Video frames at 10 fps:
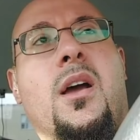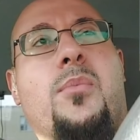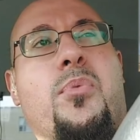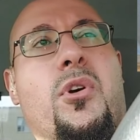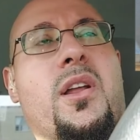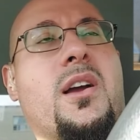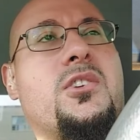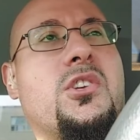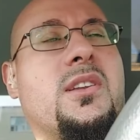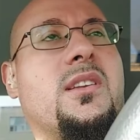
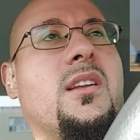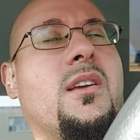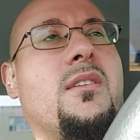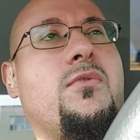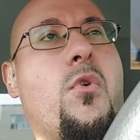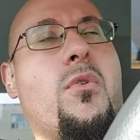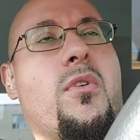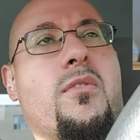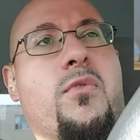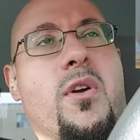production for
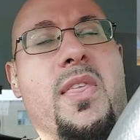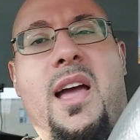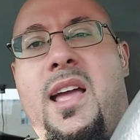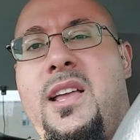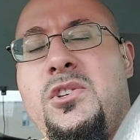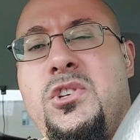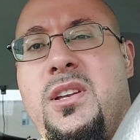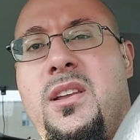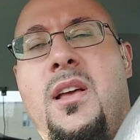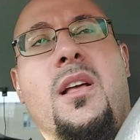that
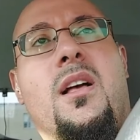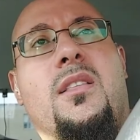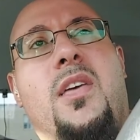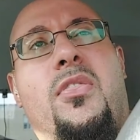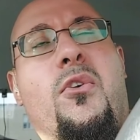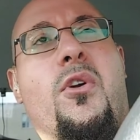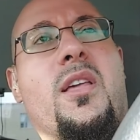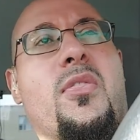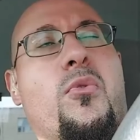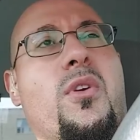engine. The
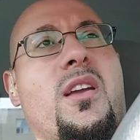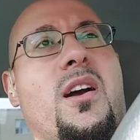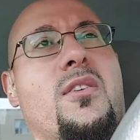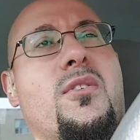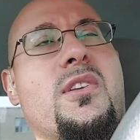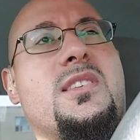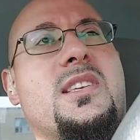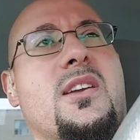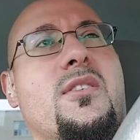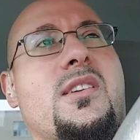3300
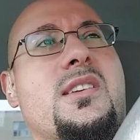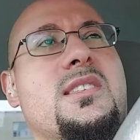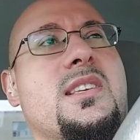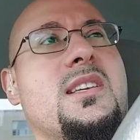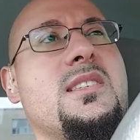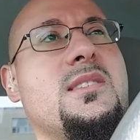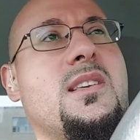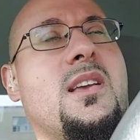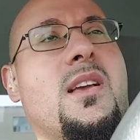series is